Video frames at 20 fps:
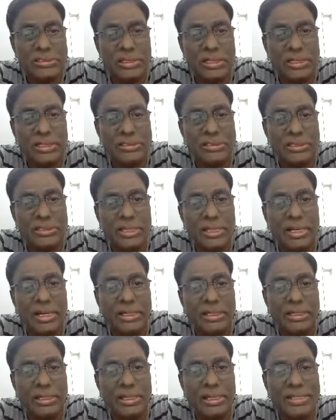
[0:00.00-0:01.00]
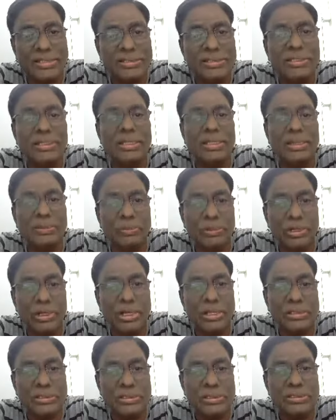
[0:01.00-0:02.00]
That is, they contain acidic amino
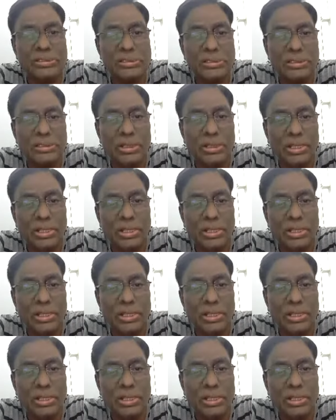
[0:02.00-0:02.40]
acids.